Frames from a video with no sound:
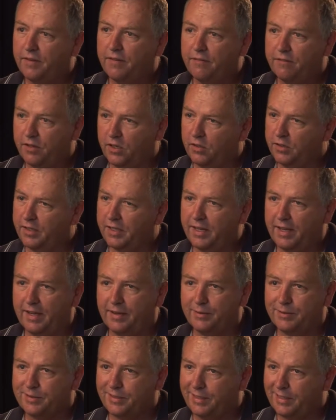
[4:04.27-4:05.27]
Filled it
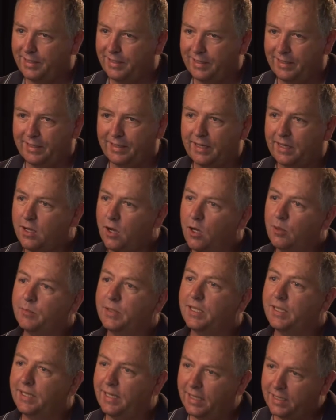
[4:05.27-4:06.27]
out, sent it in. They called me
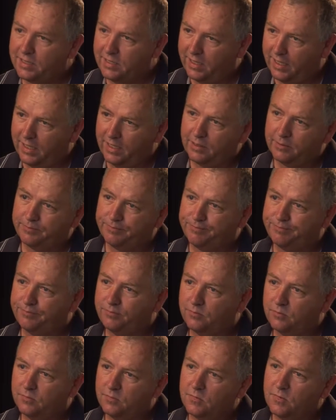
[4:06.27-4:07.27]
the next day.
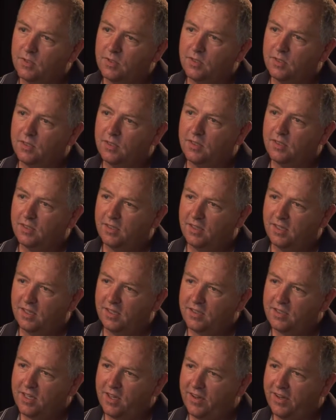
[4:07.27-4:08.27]
And
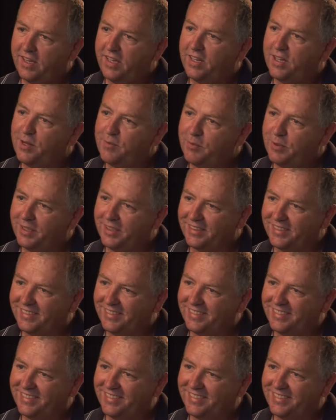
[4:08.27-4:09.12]
that's how I ended up there.